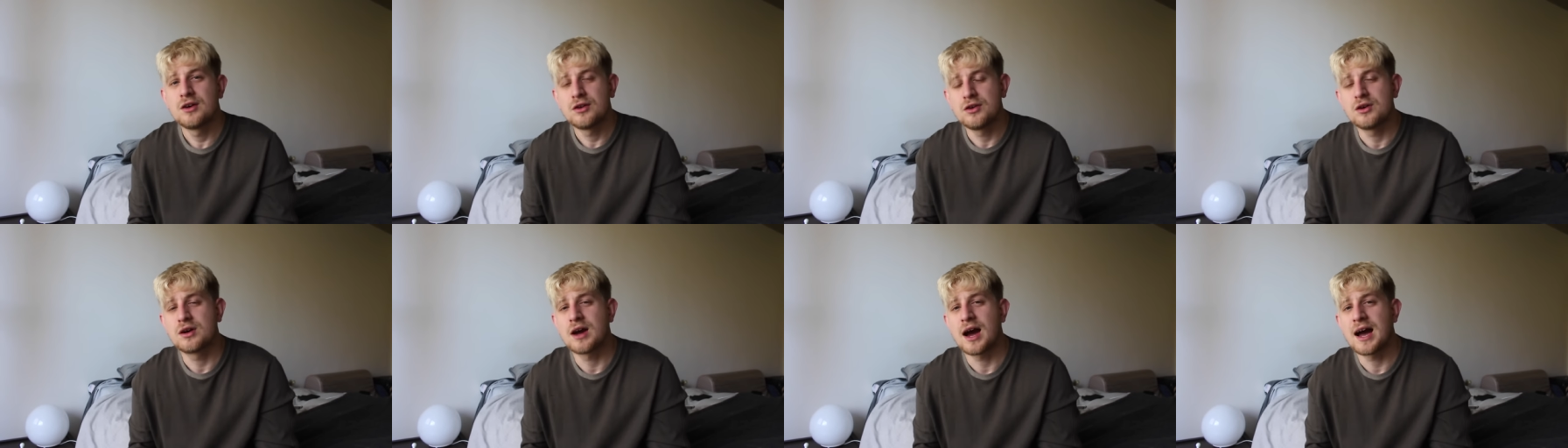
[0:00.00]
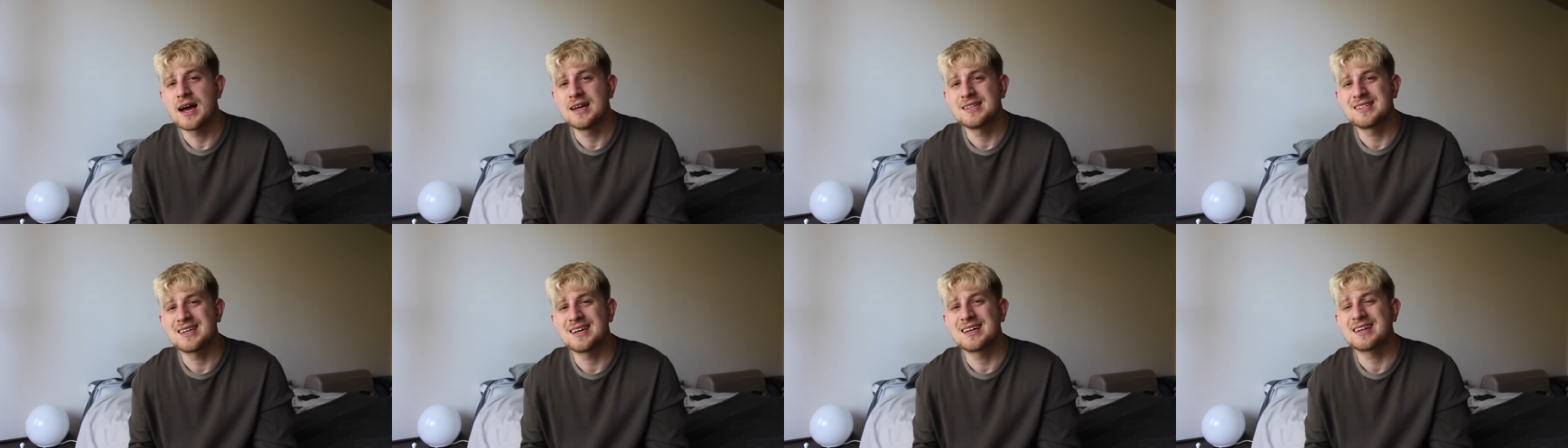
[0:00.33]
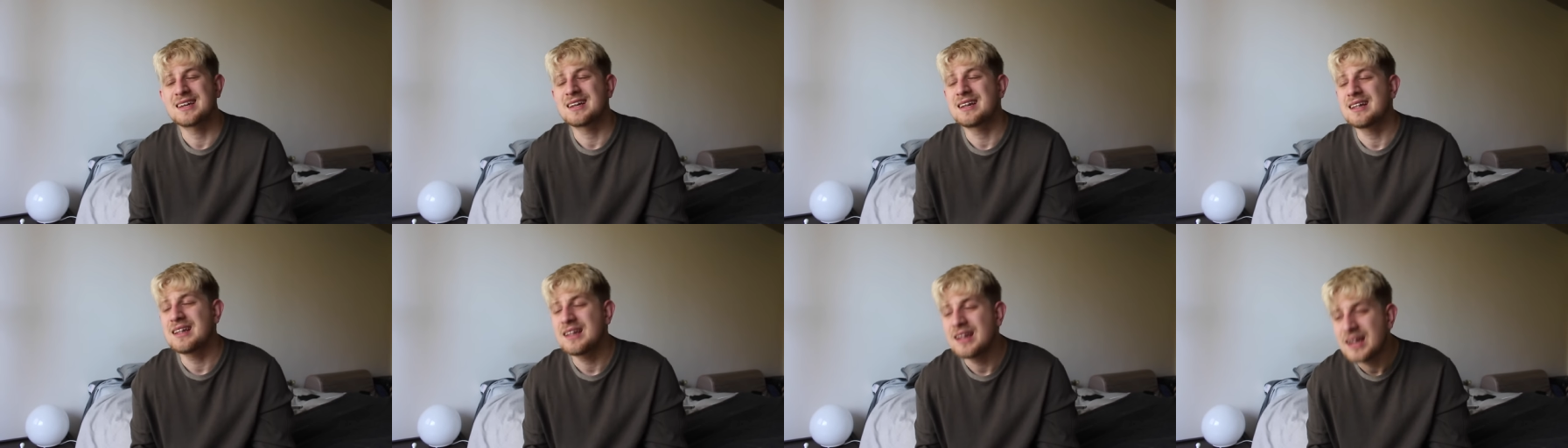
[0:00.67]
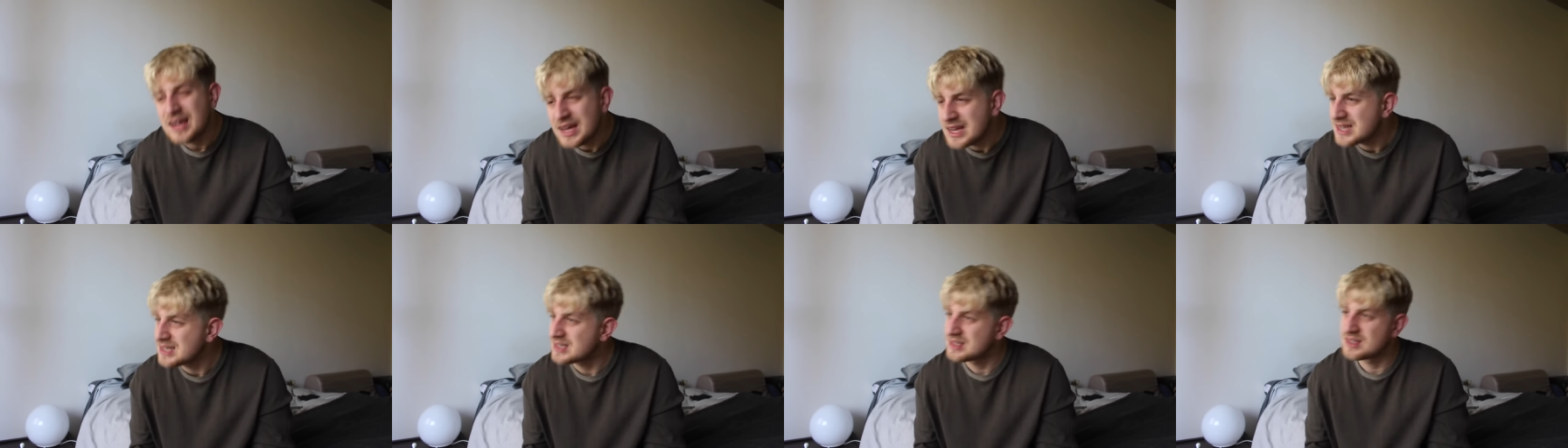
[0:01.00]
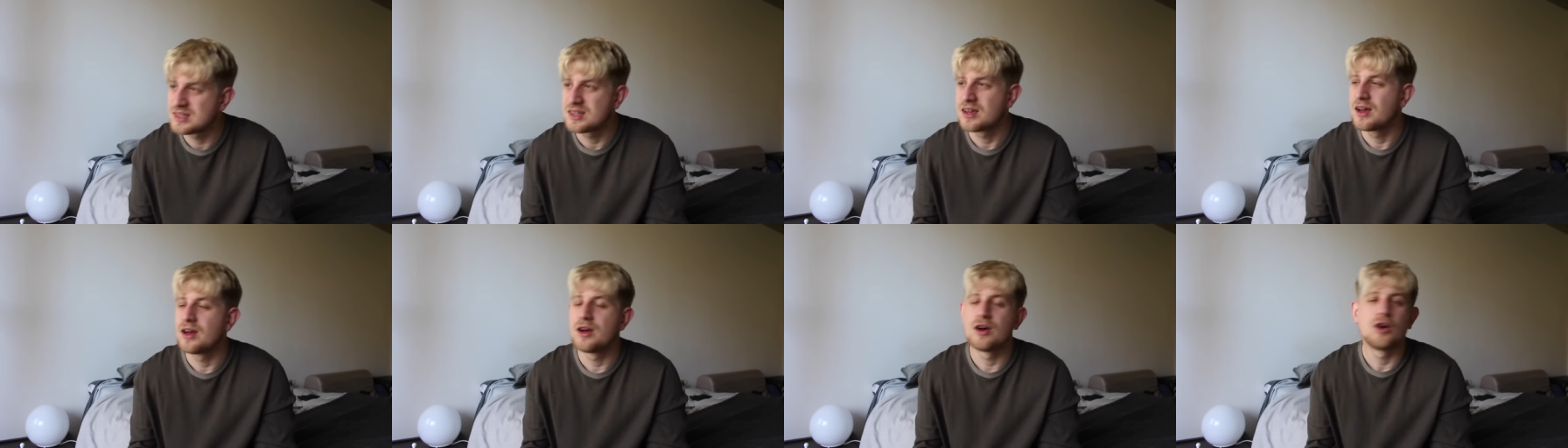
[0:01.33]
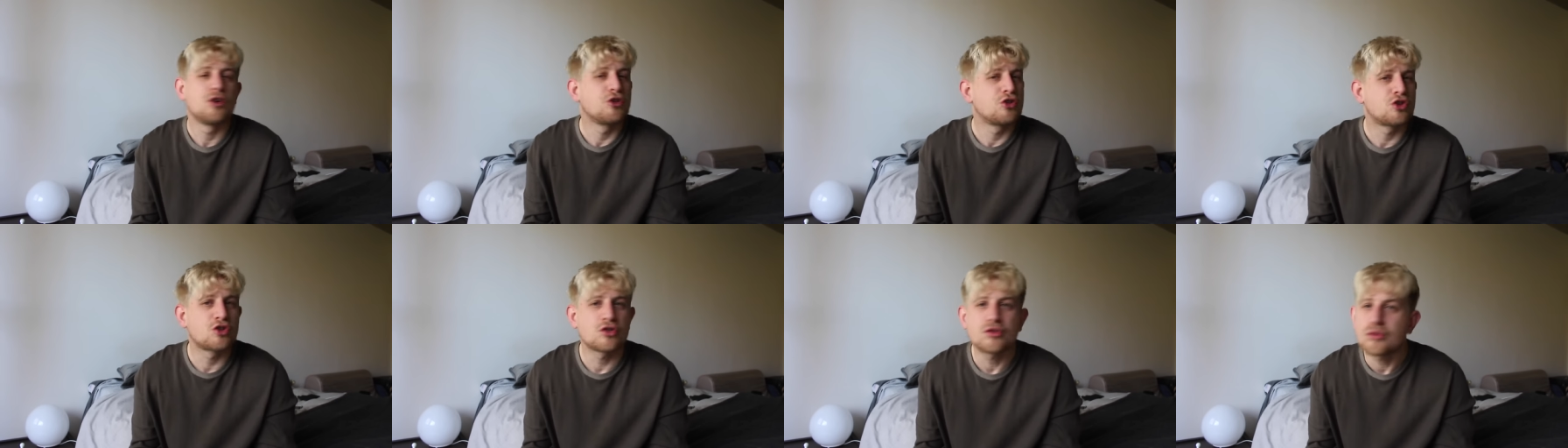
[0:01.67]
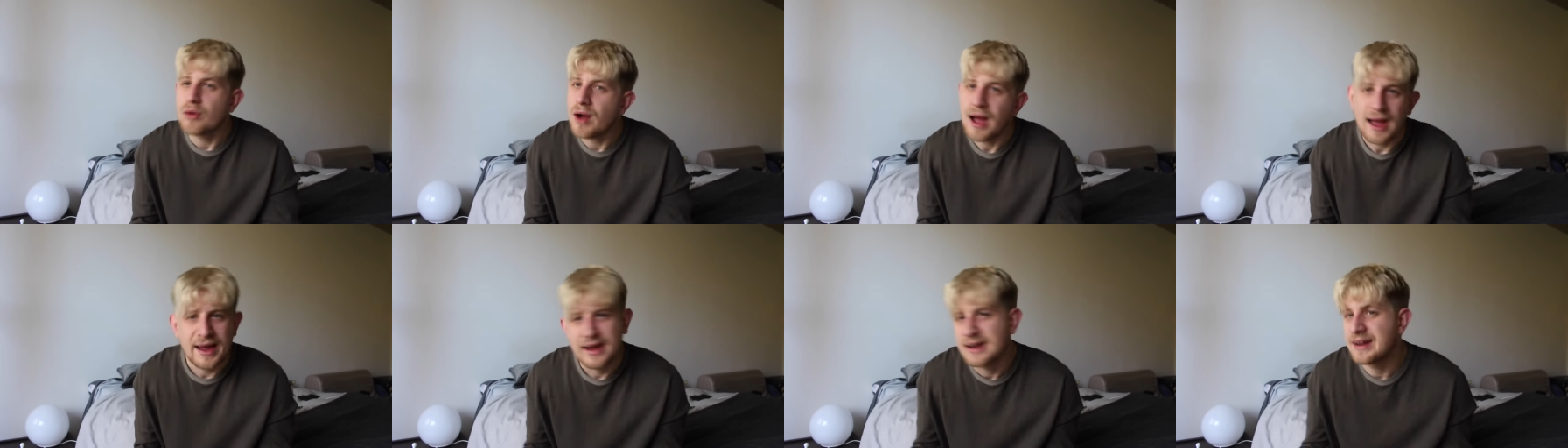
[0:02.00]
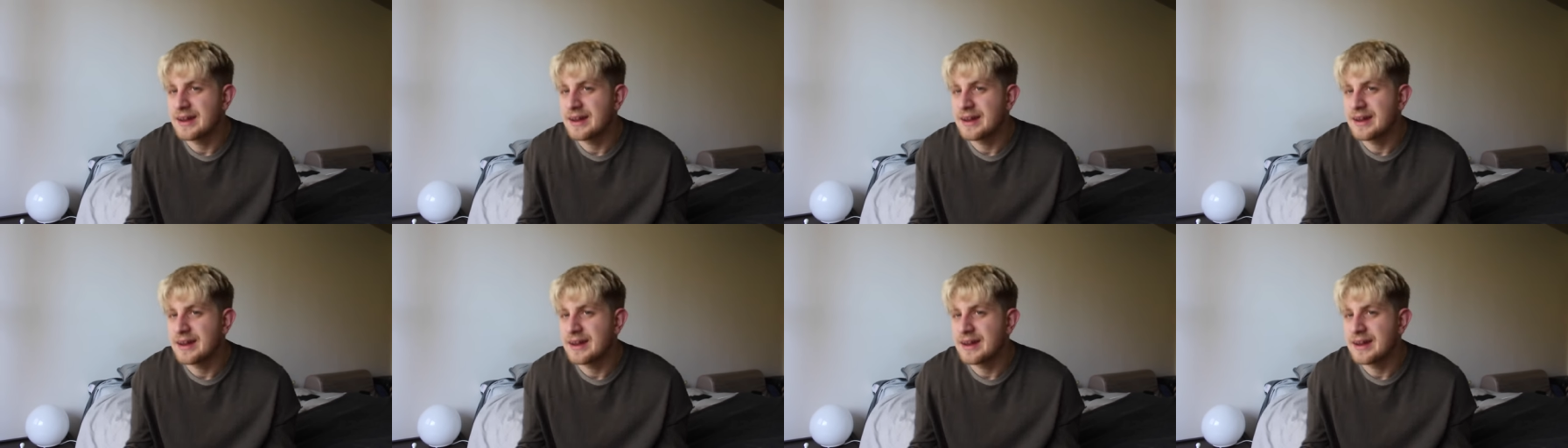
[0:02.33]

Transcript: you guys at least try